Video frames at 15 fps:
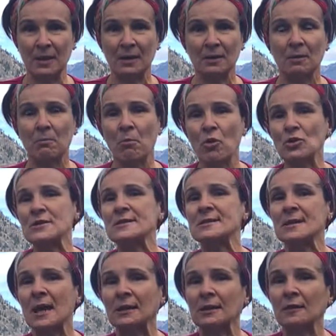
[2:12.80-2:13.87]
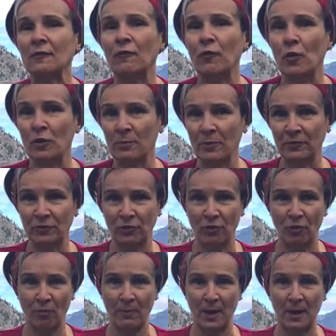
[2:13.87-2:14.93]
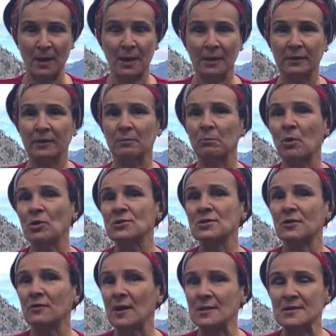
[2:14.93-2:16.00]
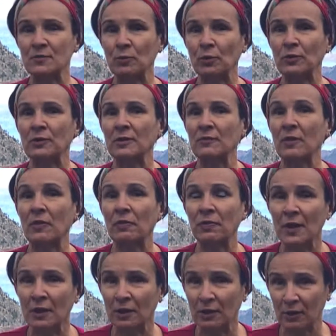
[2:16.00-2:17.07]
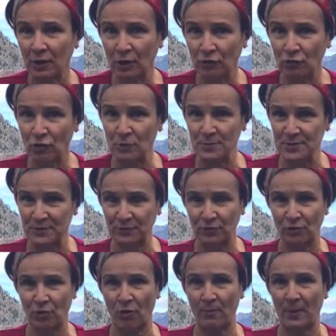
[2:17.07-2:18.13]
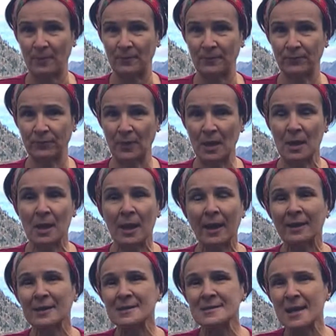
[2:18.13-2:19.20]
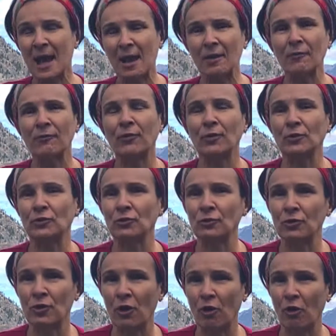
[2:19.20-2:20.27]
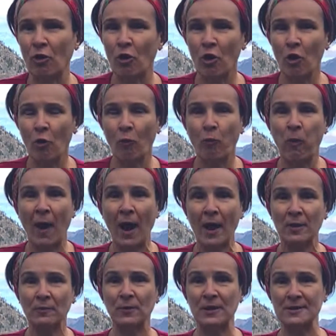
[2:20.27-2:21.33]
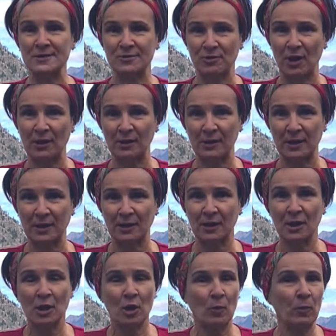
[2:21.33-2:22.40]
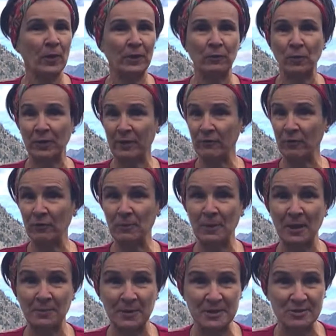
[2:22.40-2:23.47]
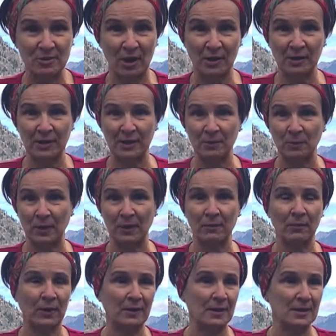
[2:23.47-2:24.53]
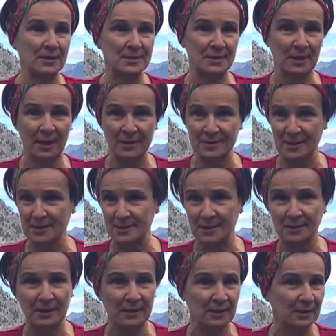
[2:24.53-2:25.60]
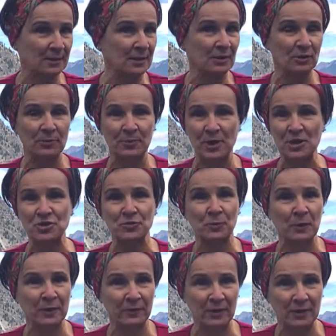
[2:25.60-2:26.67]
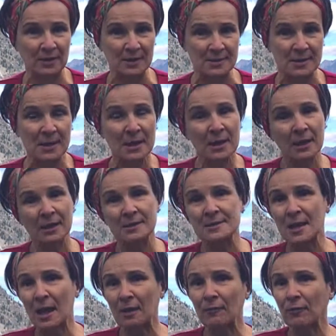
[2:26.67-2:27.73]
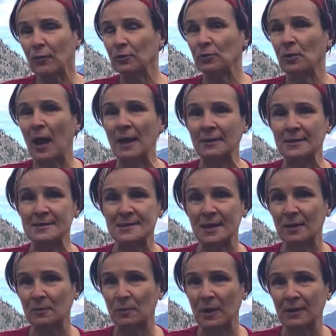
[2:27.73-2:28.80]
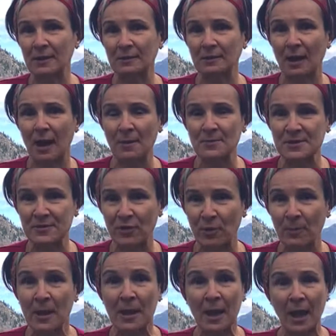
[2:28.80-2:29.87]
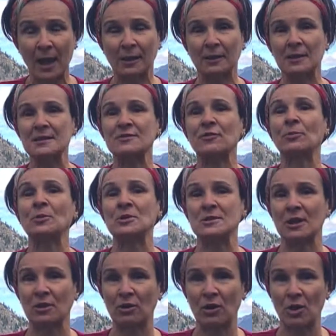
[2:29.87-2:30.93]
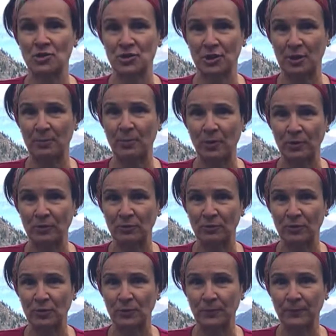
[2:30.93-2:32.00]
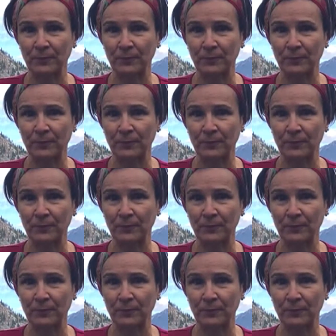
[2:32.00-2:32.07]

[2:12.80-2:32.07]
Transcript: the more subtle form of trauma that most of us wouldn't even think in terms of trauma. And it's helpful to know why we are struggling with whatever we might be struggling with, whether it's, as I said, ADD or depression, whatever it is. It's helpful to understand where that comes from, at least from the psychological point of view.